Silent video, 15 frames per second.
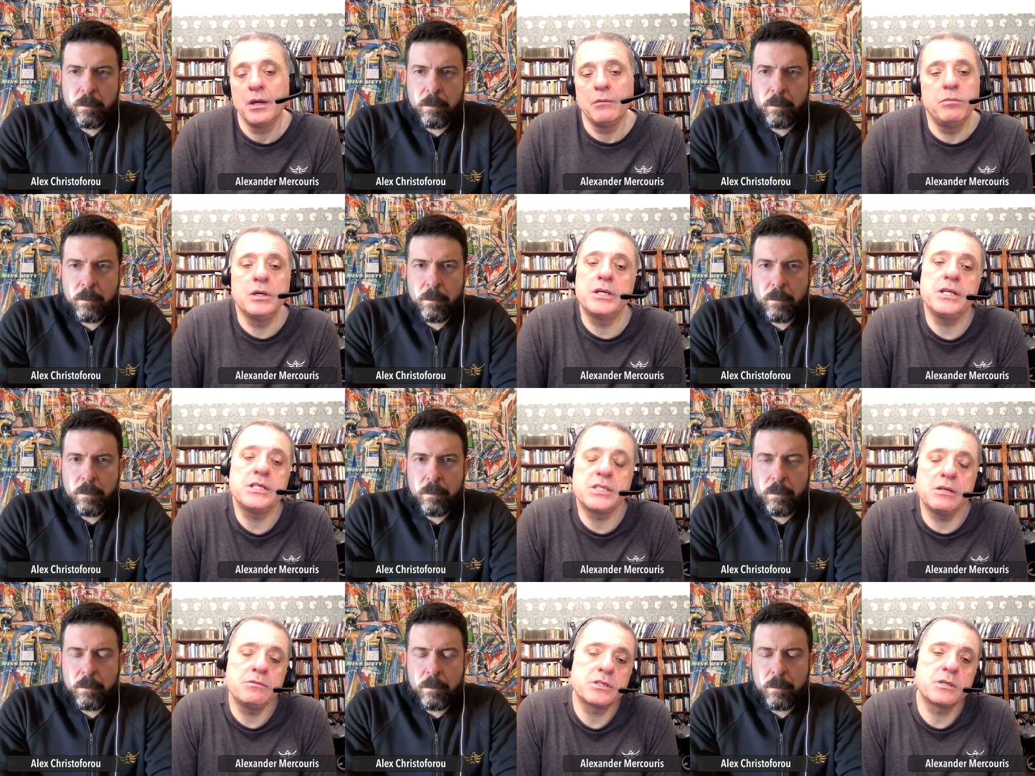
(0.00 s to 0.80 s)
Speaker 1: But he
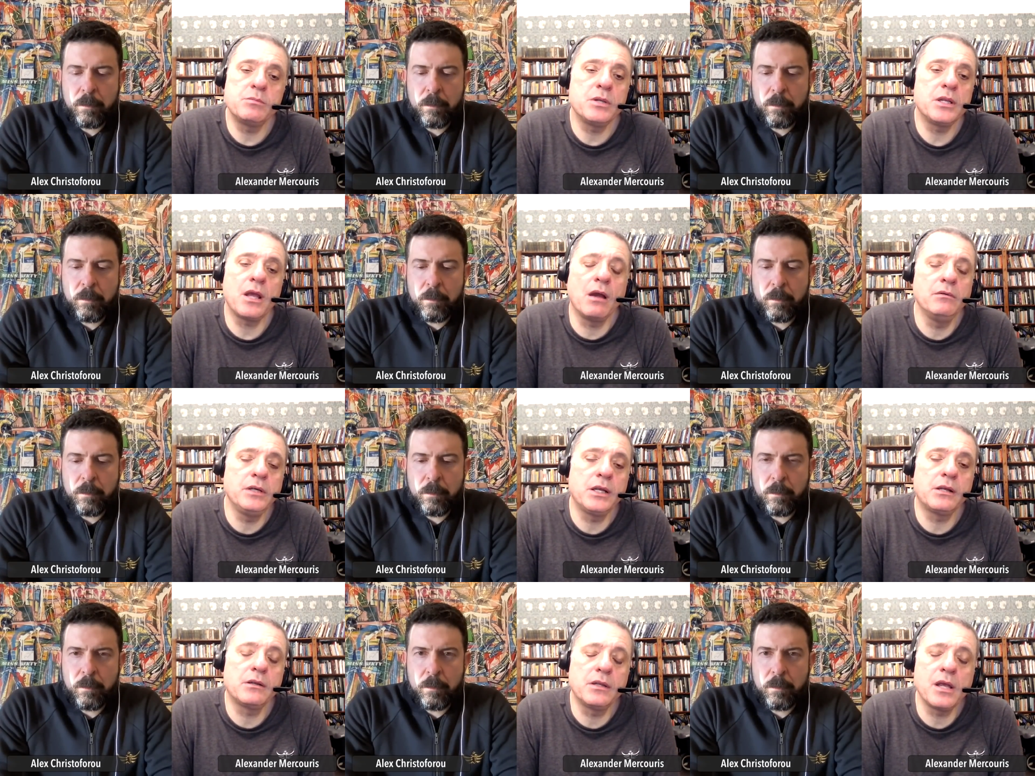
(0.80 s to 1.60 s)
seems to be the
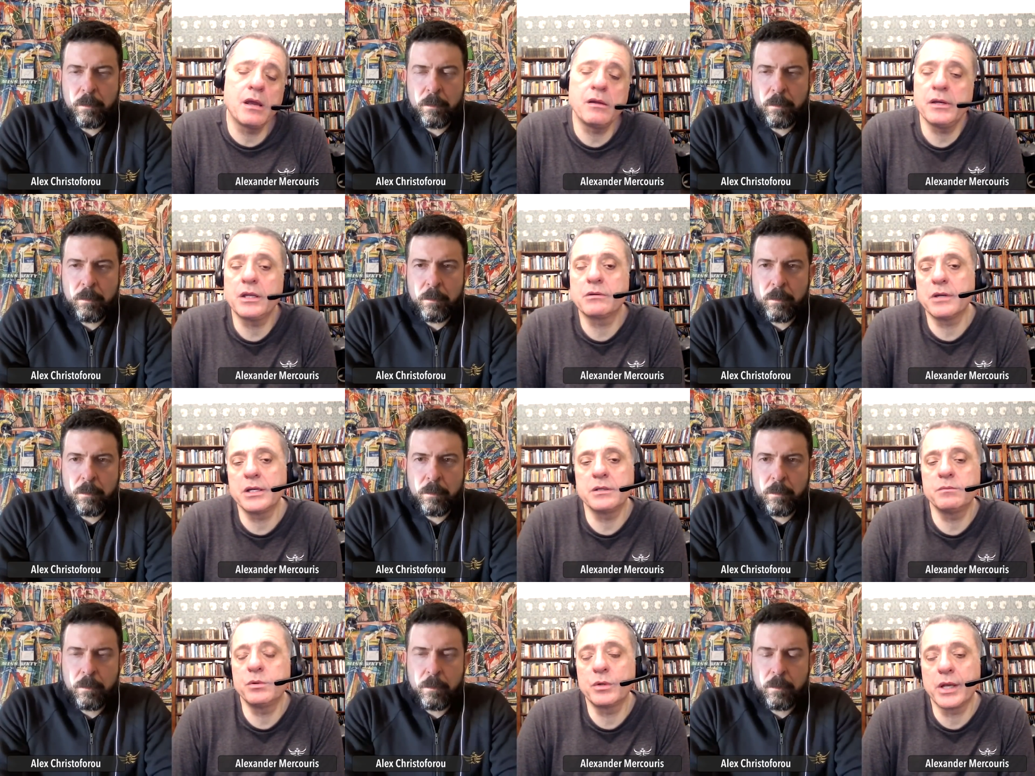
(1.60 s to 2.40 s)
only the only
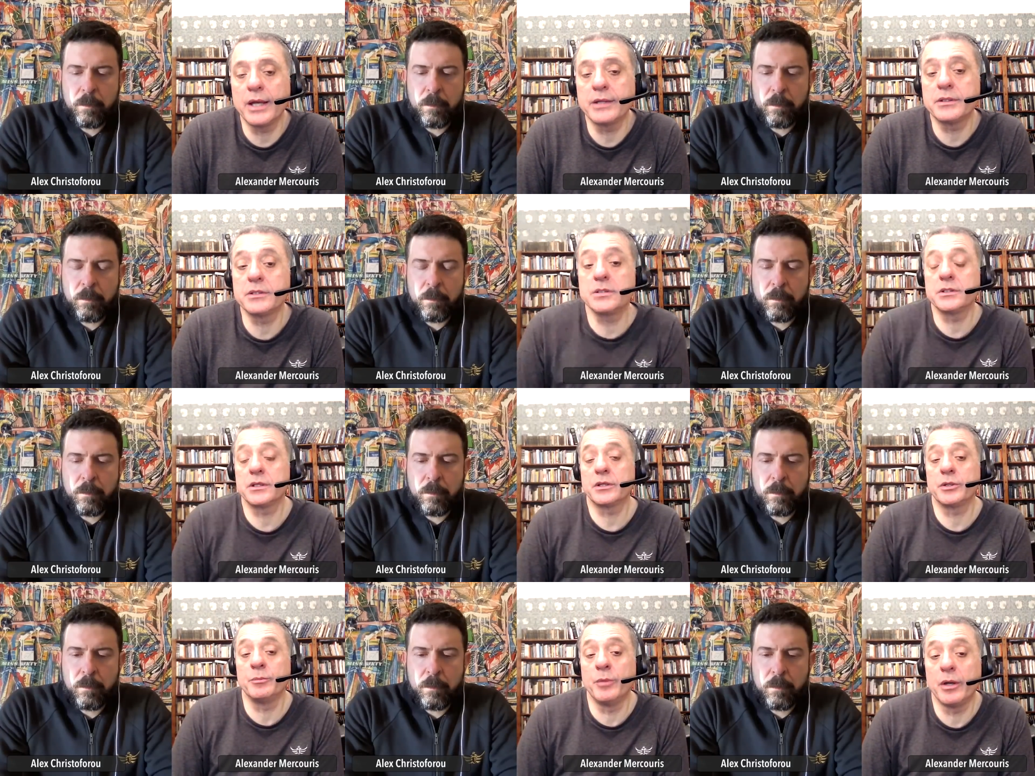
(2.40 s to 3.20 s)
credible candidate
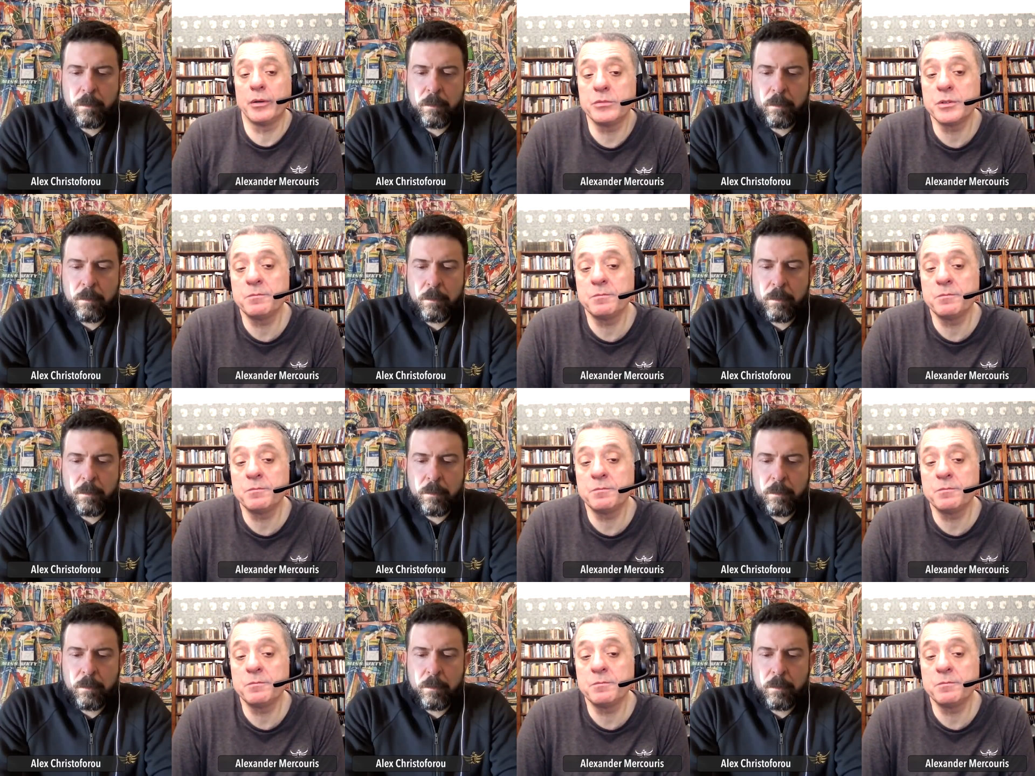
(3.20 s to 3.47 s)
at the moment.